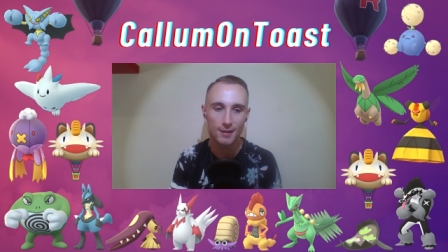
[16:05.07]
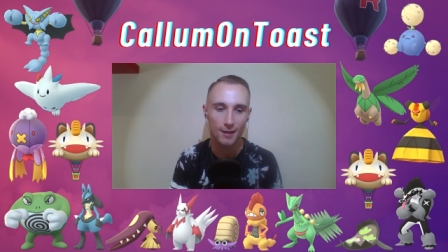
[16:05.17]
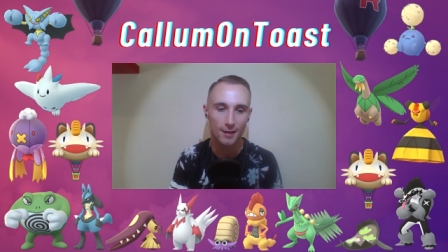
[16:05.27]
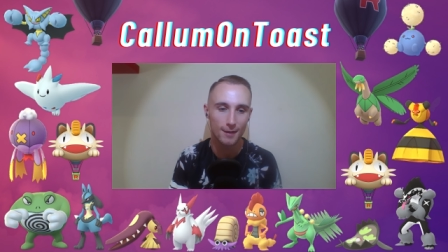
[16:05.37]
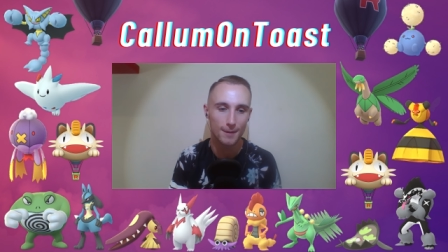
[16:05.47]

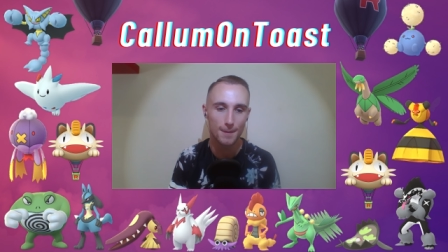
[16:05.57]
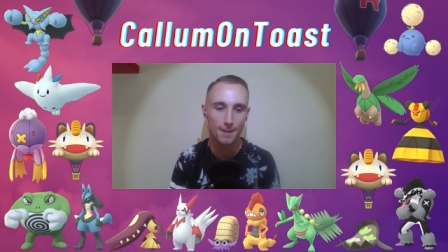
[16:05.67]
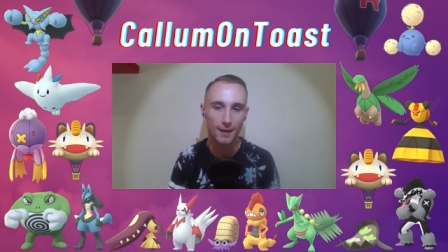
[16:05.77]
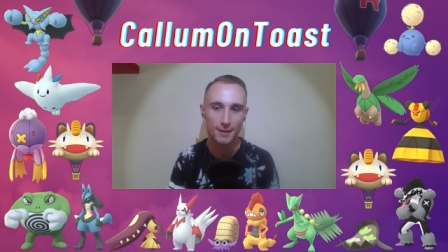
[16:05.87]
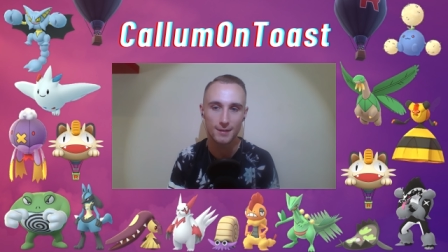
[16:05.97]

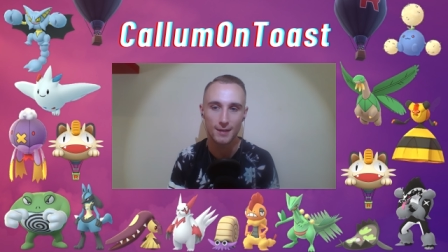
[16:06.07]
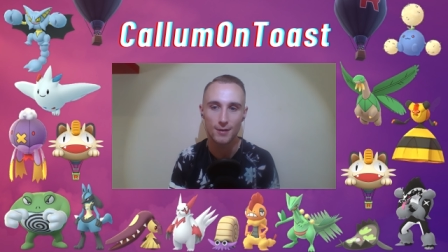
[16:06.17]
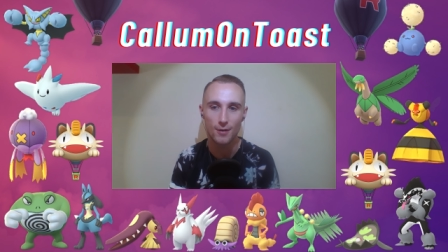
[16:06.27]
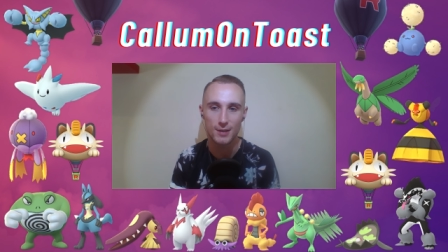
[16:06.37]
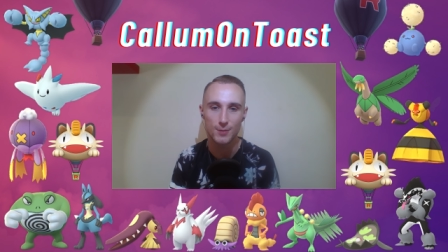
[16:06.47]
I did
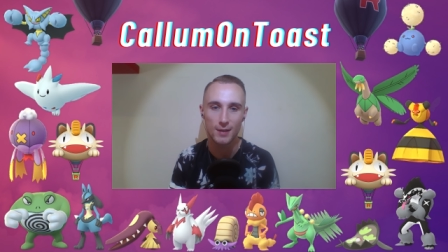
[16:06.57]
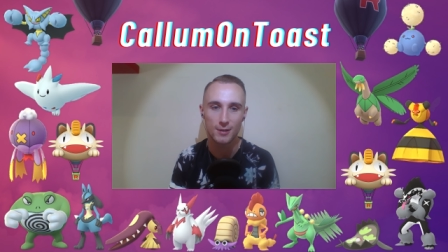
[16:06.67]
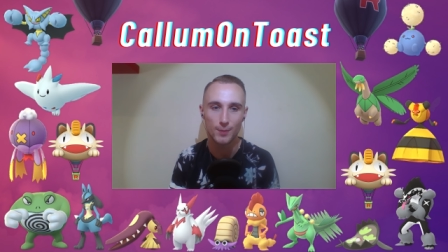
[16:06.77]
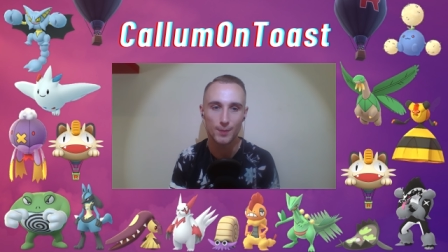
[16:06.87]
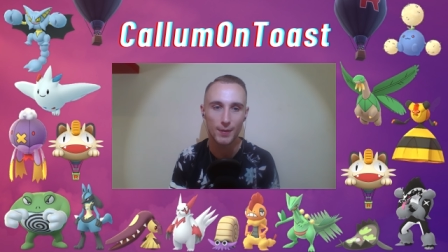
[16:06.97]
not expect
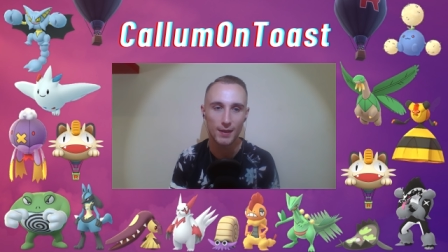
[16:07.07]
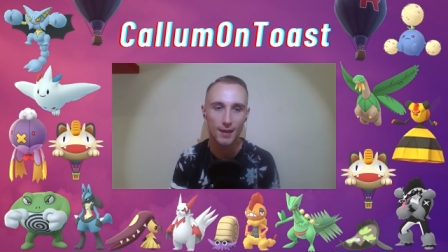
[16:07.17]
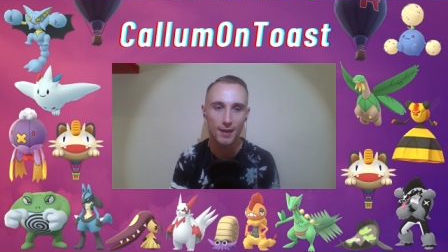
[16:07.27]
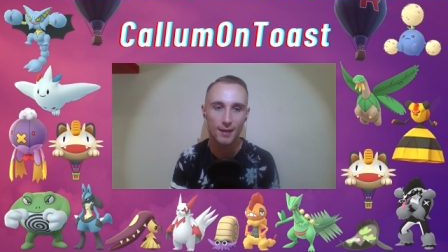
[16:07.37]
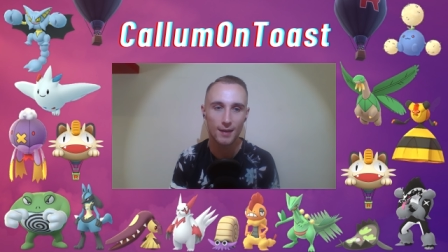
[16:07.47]
to be
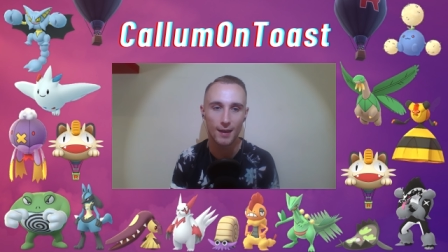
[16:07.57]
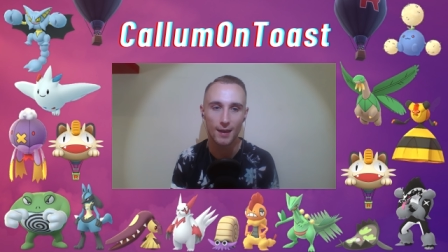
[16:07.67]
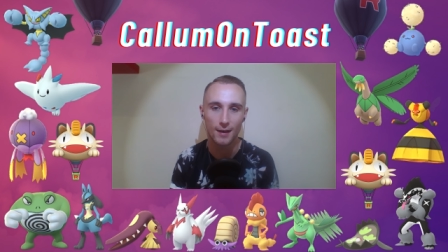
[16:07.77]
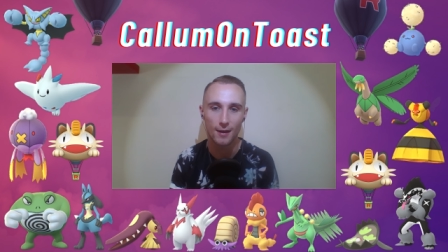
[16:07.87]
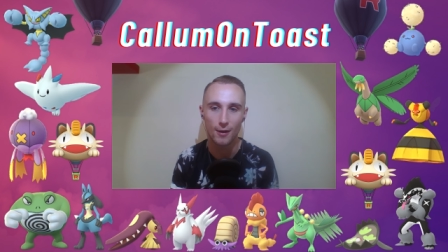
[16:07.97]
here,
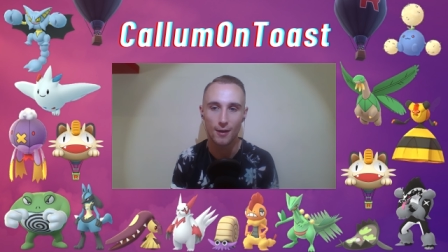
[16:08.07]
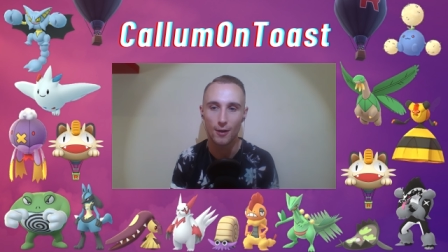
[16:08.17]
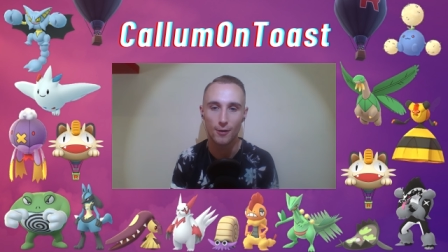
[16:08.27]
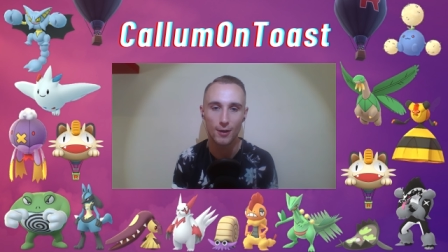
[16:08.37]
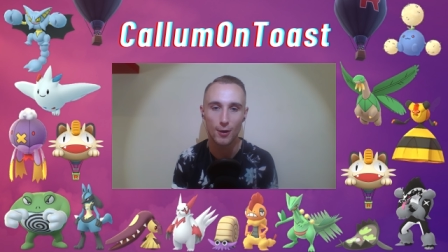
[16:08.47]
and I
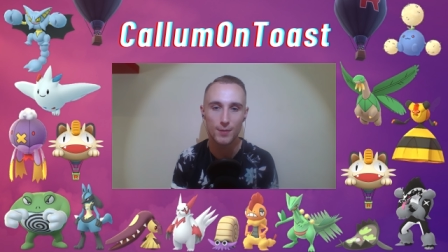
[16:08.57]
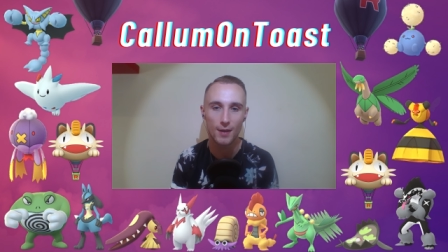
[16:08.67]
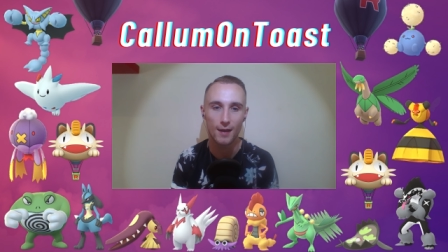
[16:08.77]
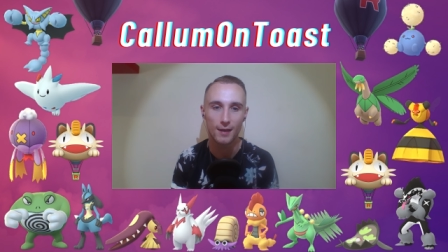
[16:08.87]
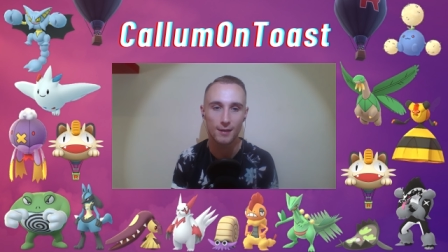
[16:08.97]
only hope that
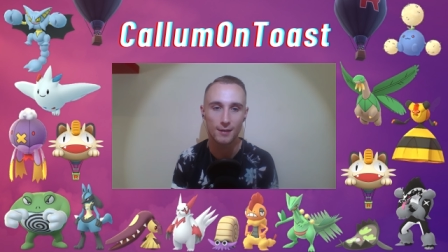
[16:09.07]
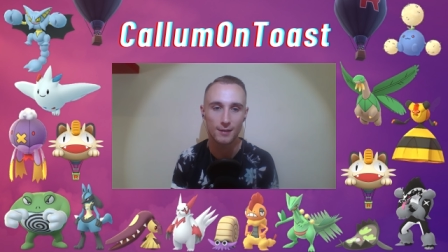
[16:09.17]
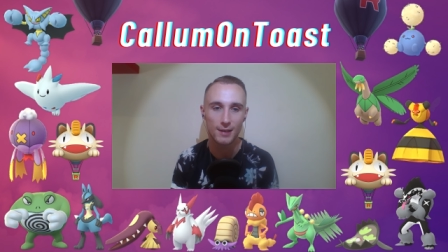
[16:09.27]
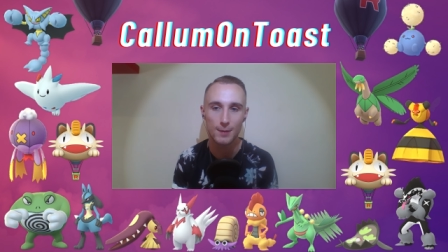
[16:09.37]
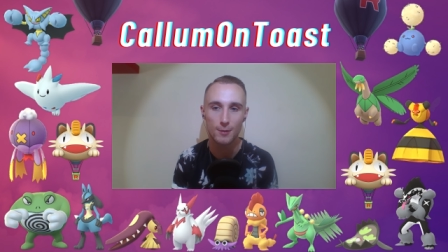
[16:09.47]
I can
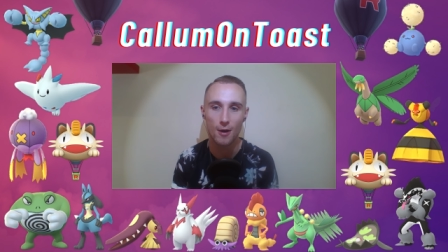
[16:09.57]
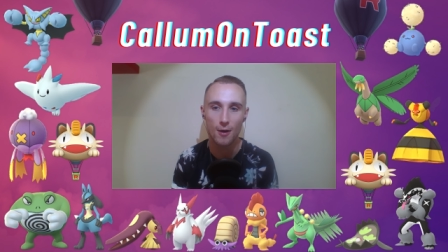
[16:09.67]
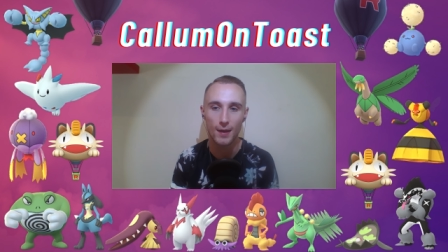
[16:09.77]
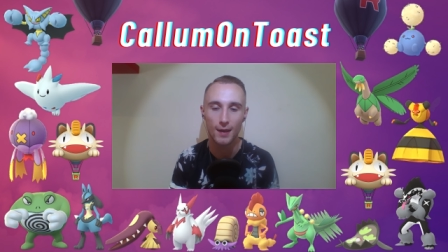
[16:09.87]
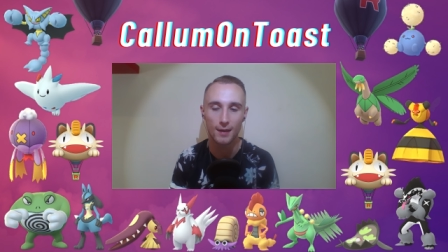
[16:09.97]
keep
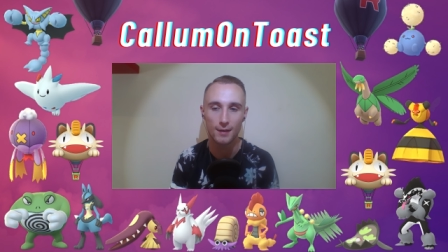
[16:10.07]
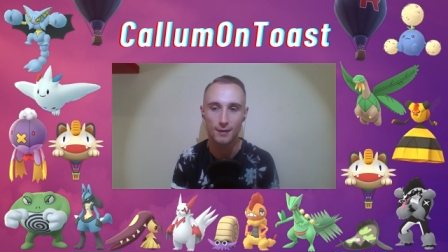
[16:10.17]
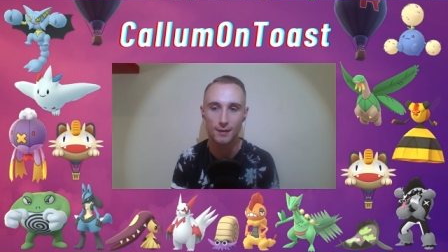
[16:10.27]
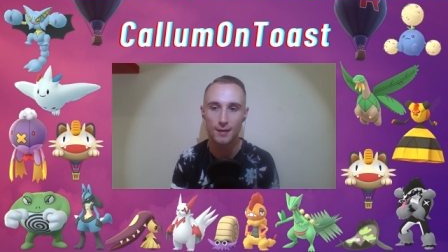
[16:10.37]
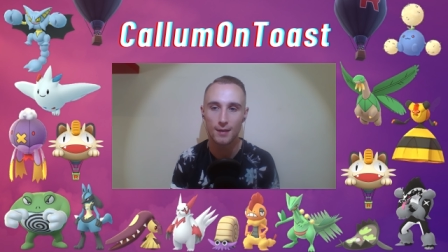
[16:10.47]
growing and
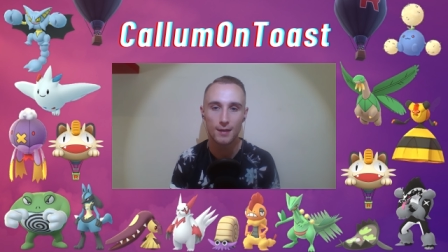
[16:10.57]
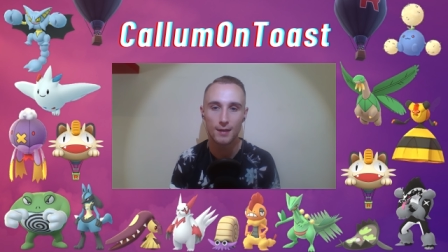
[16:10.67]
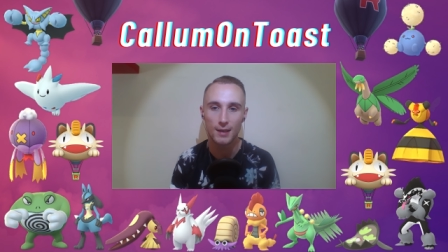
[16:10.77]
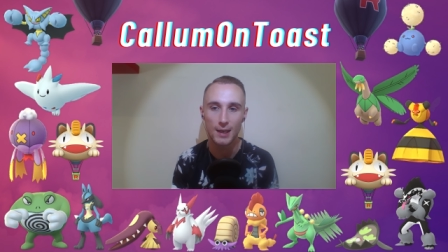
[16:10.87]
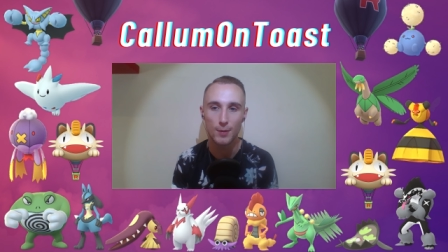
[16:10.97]

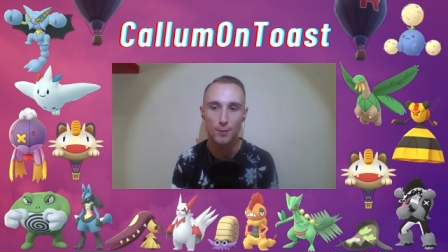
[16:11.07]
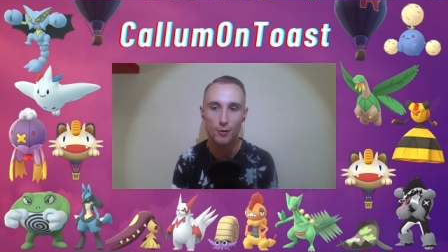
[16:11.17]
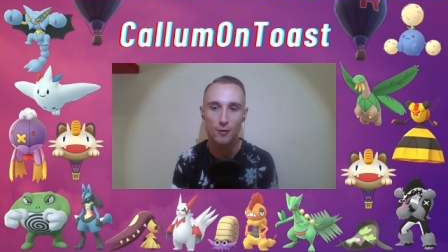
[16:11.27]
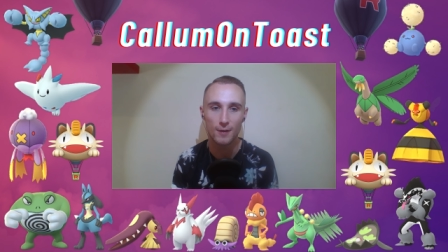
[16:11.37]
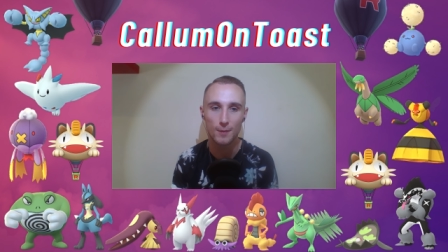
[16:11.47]
keep
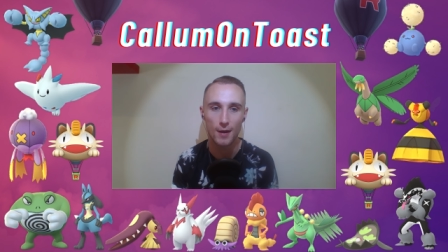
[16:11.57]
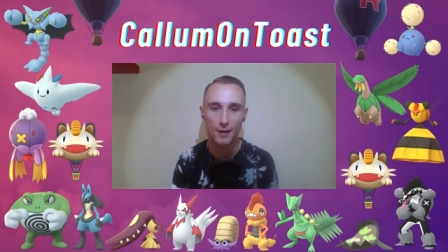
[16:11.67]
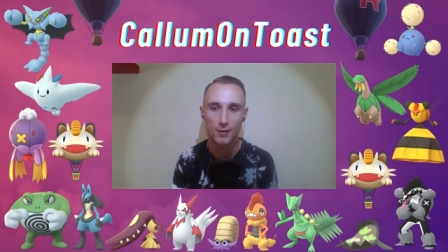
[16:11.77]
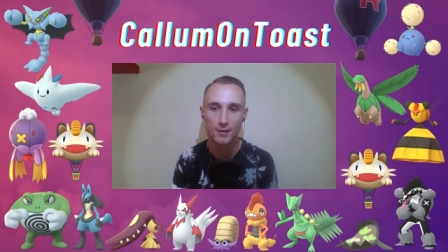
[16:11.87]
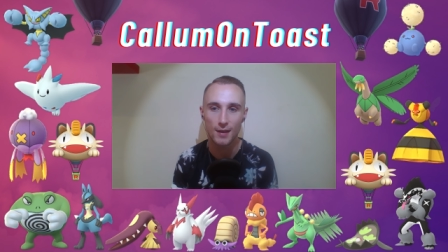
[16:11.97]
improving
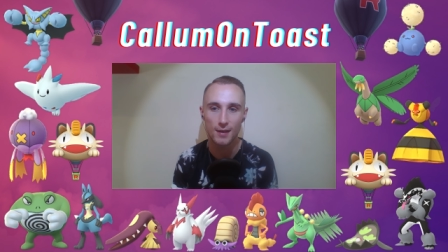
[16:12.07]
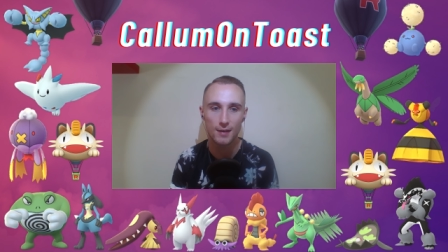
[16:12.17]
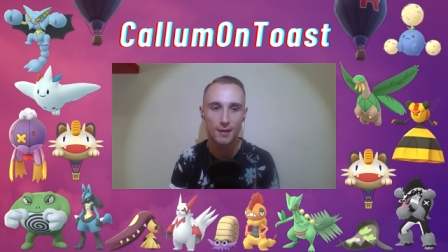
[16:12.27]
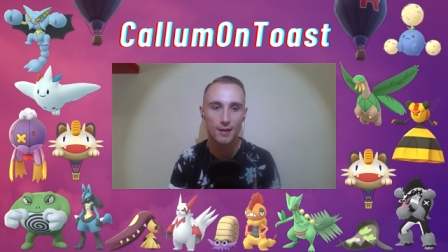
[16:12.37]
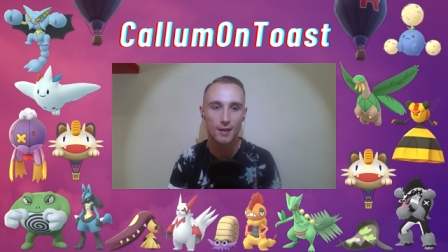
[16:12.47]
my content,